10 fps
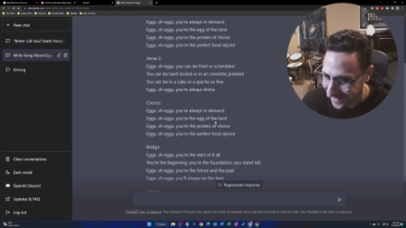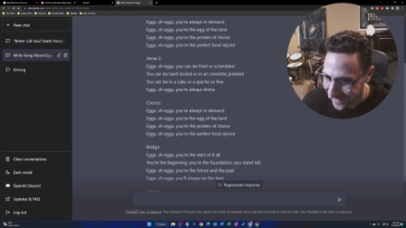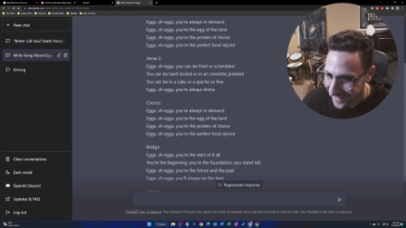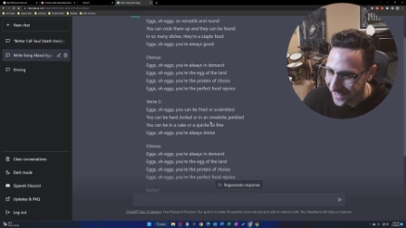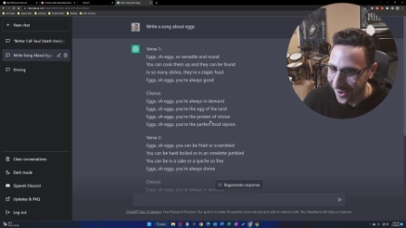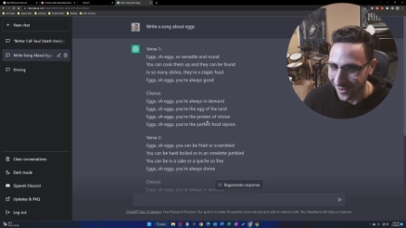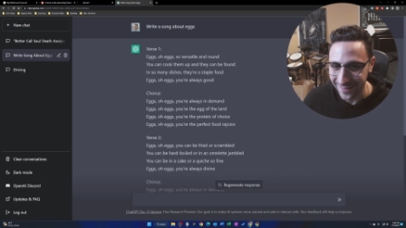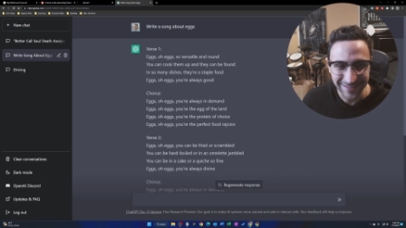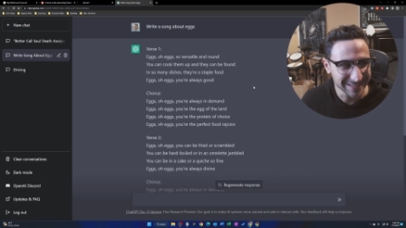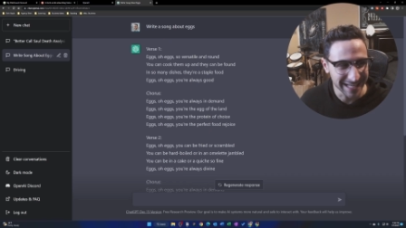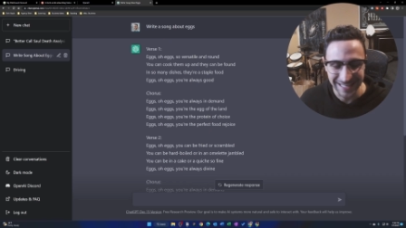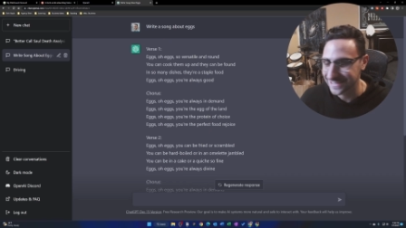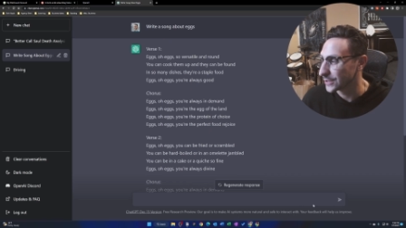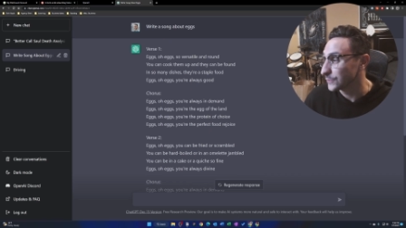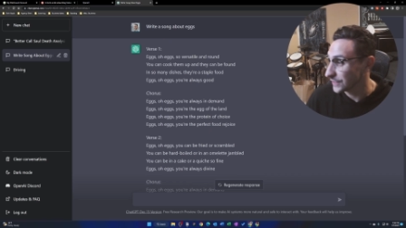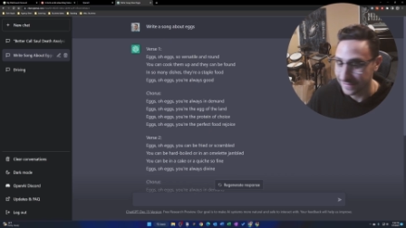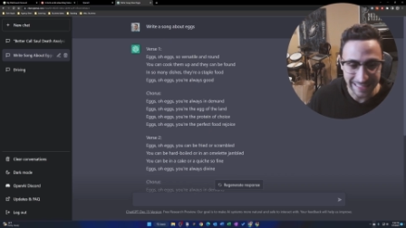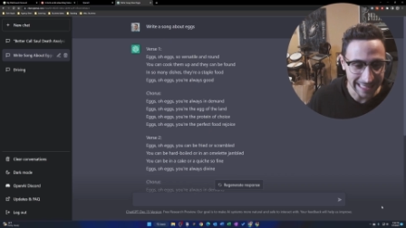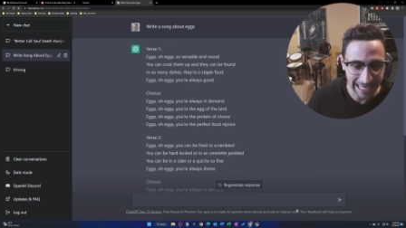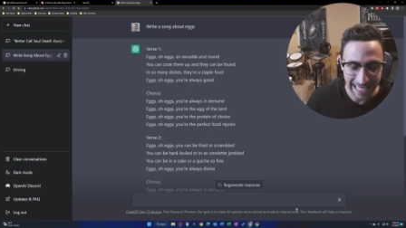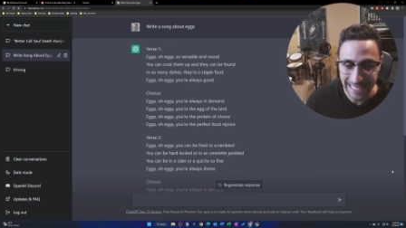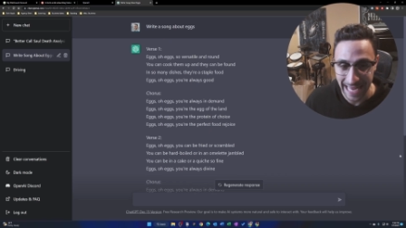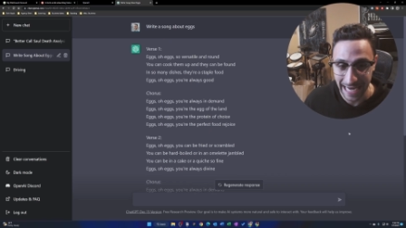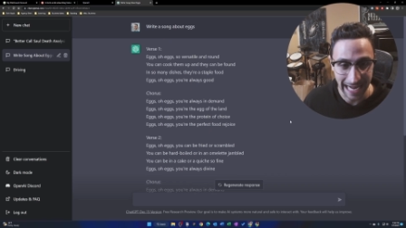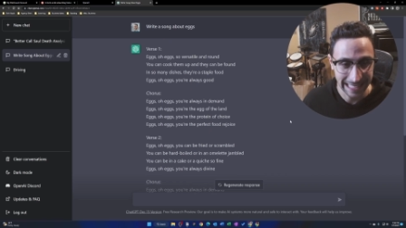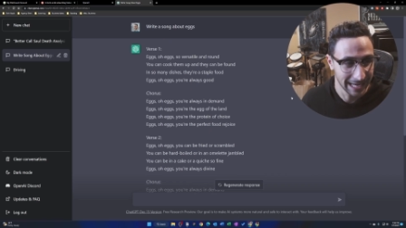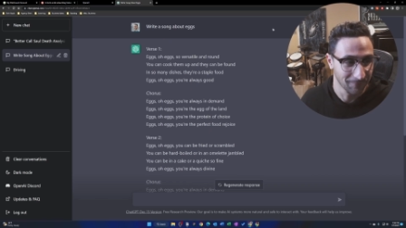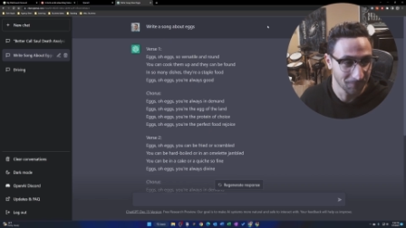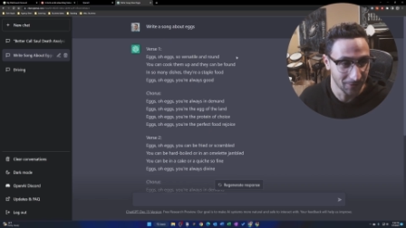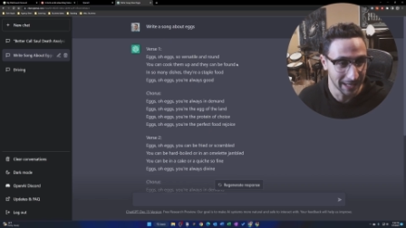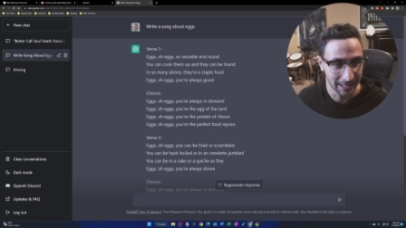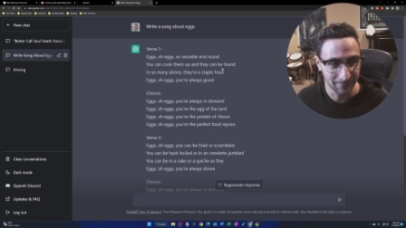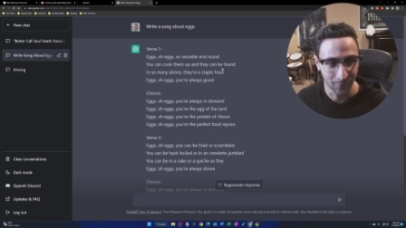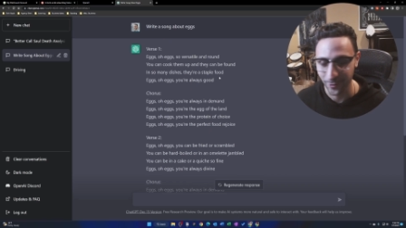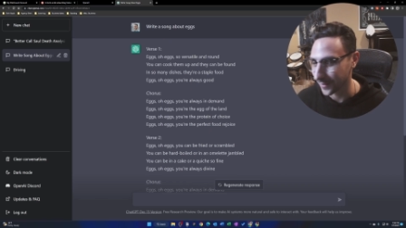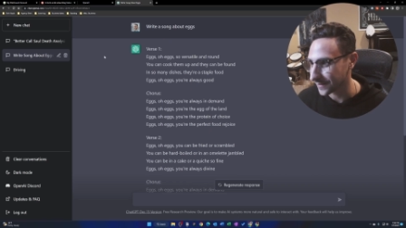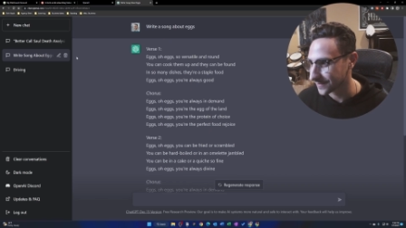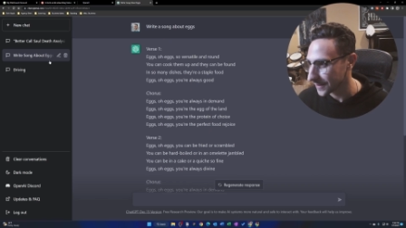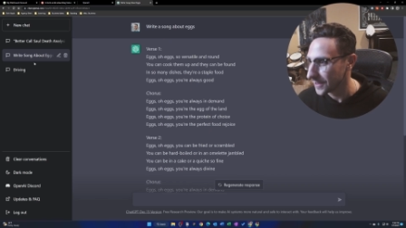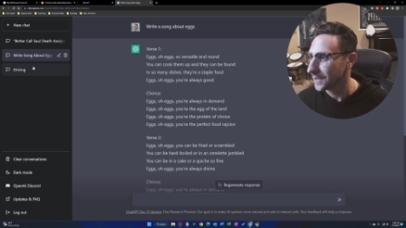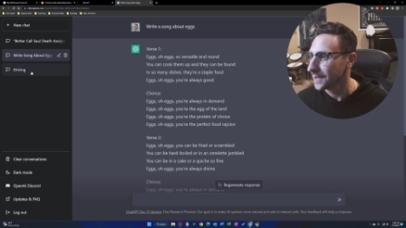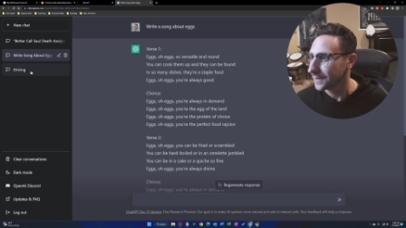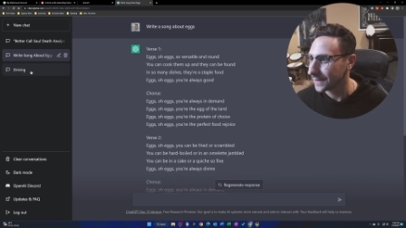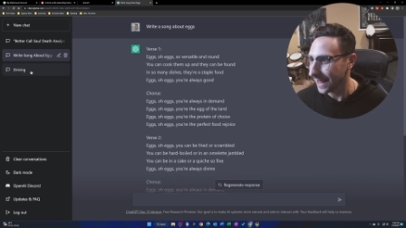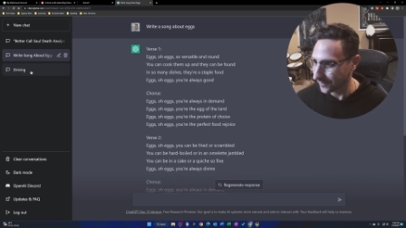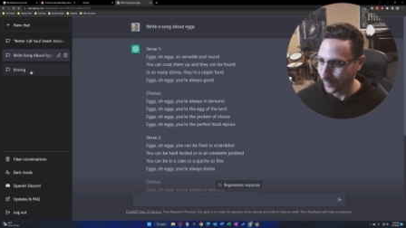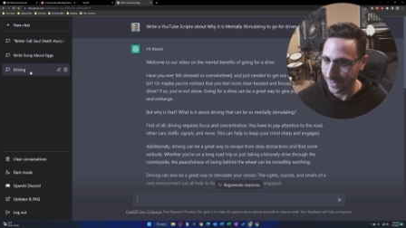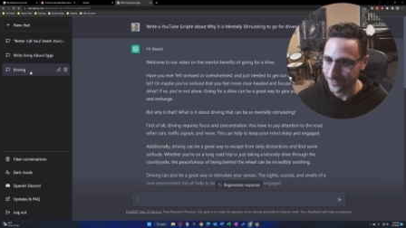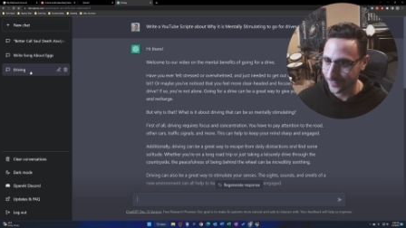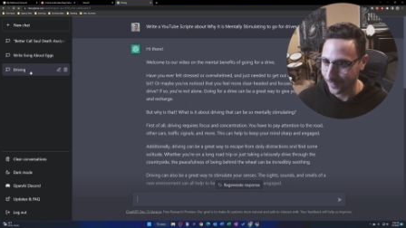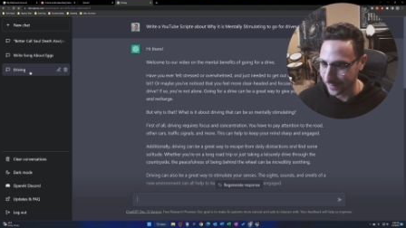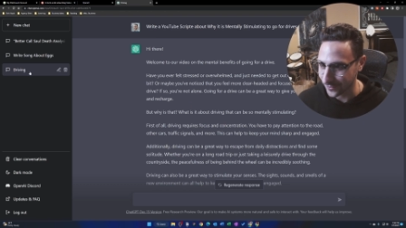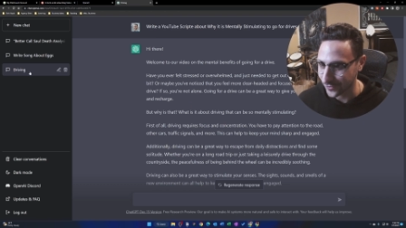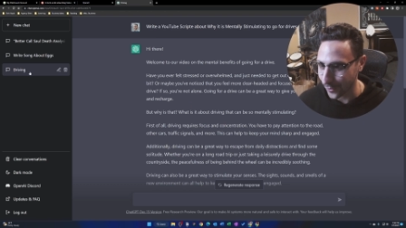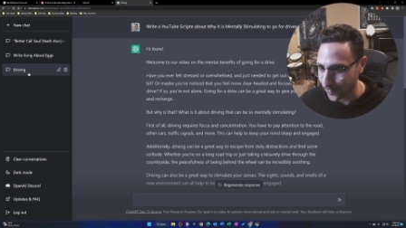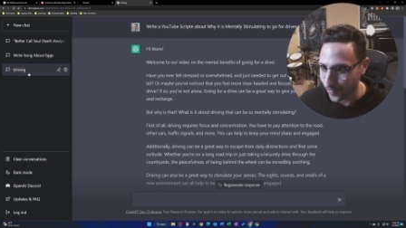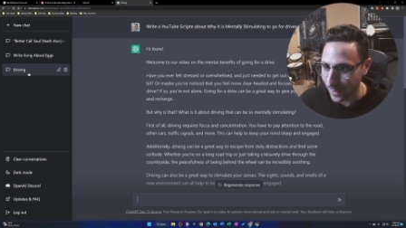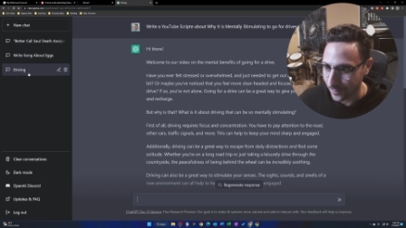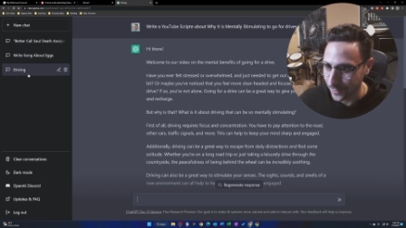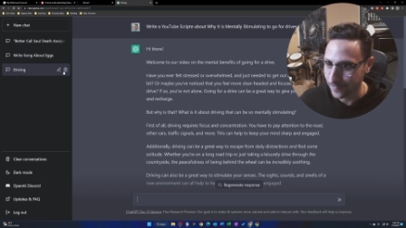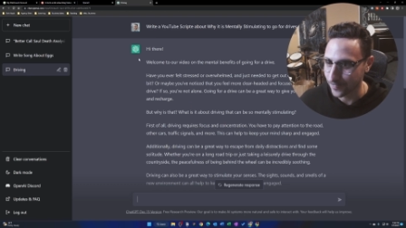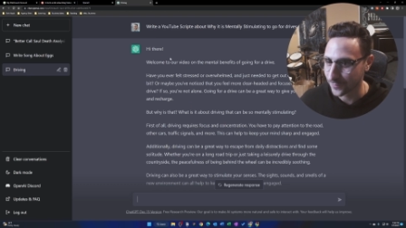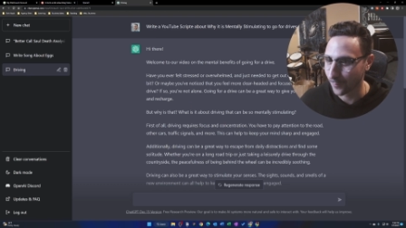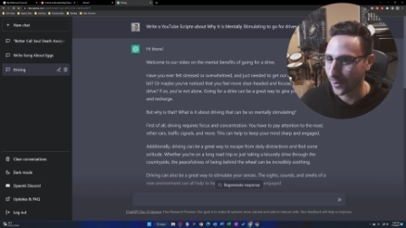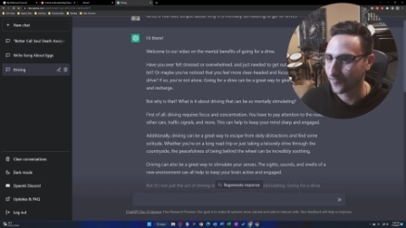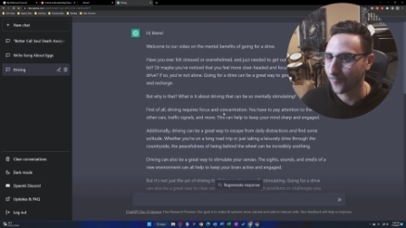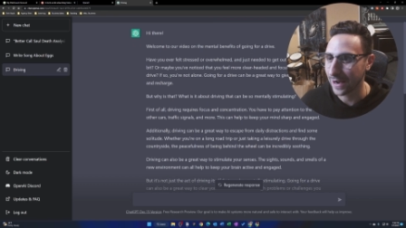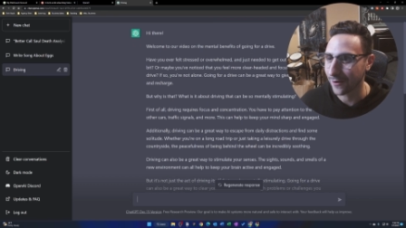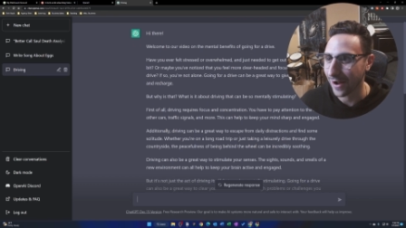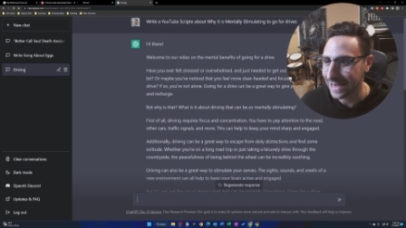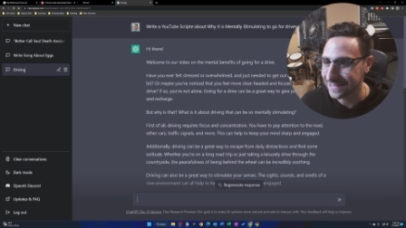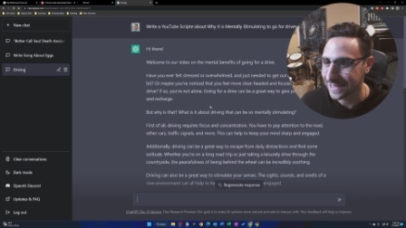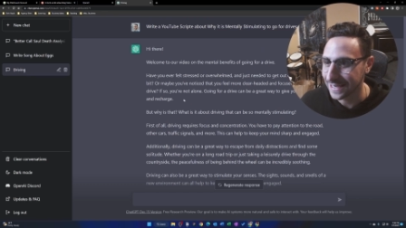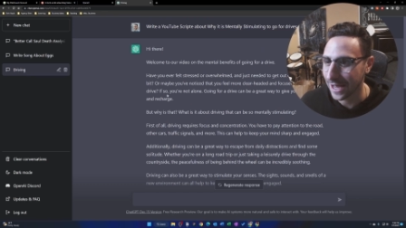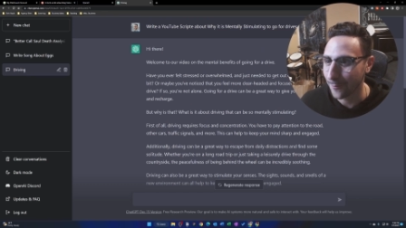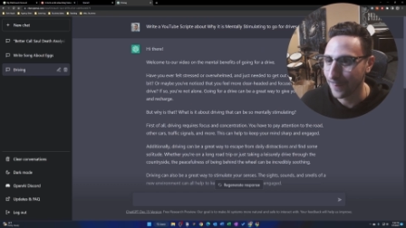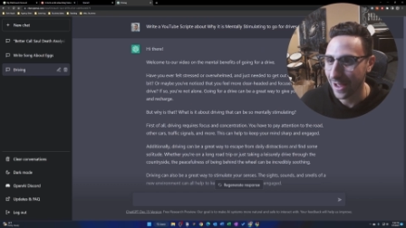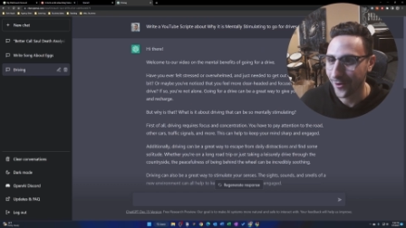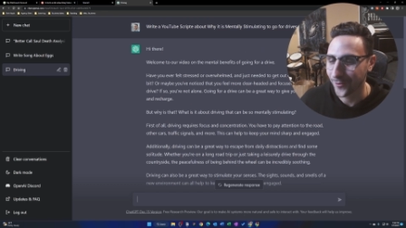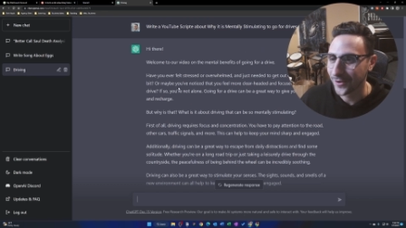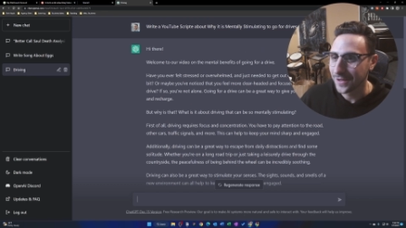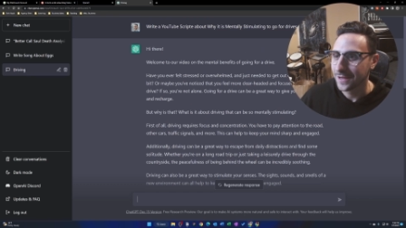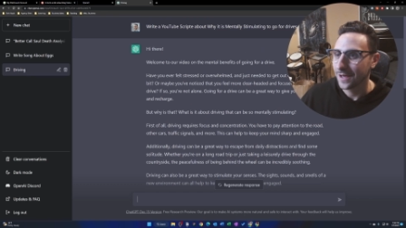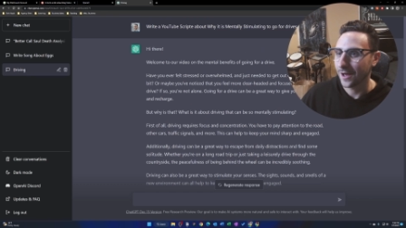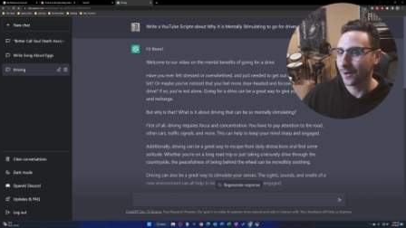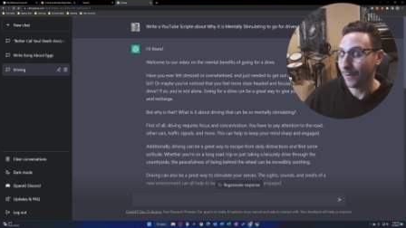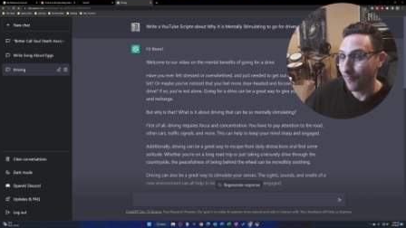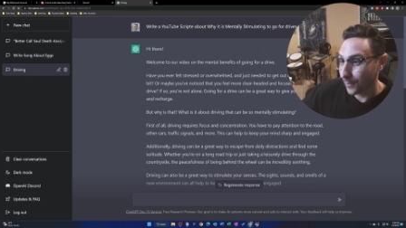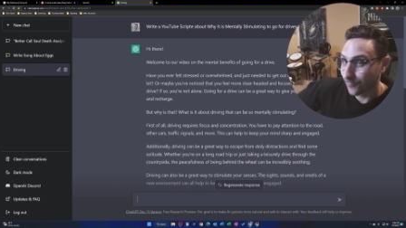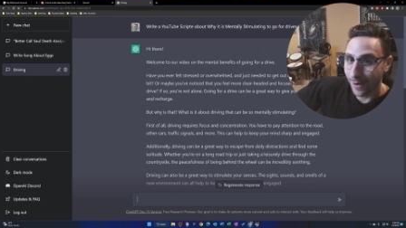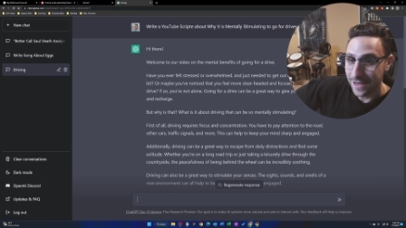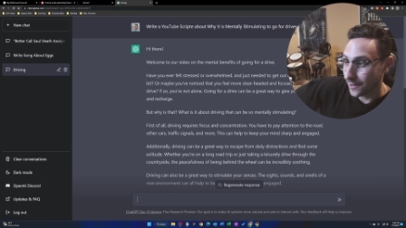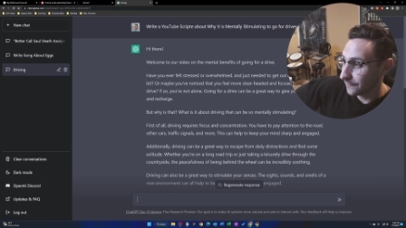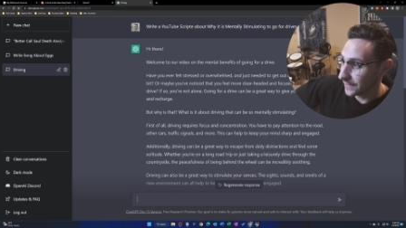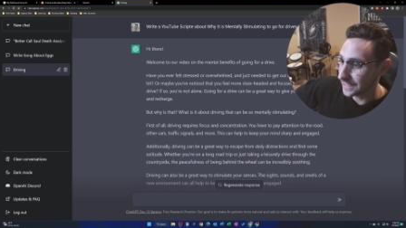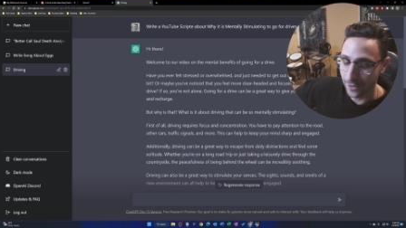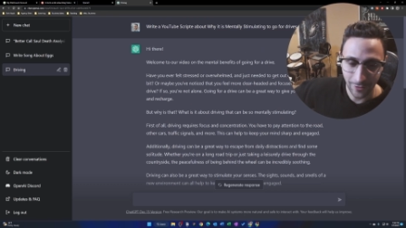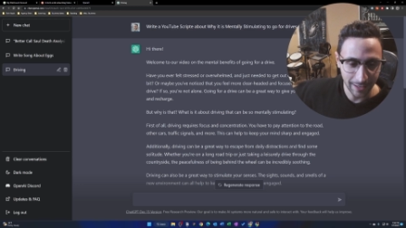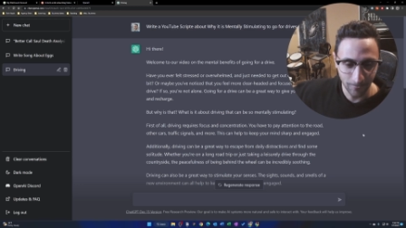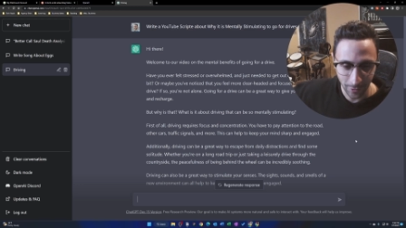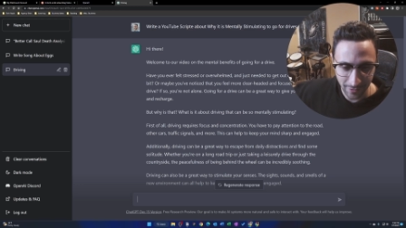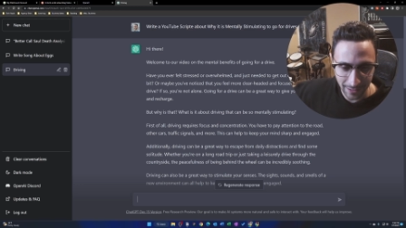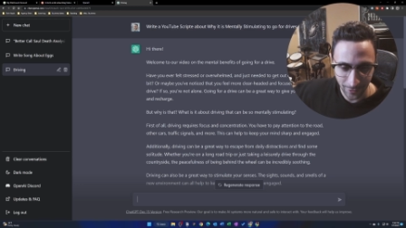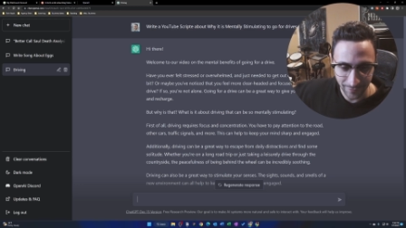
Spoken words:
All right, this is getting so cheesy that I can't read any more of this. The next one I just wanted to show quickly was one where I did about, I want to write a video, and I'm working on a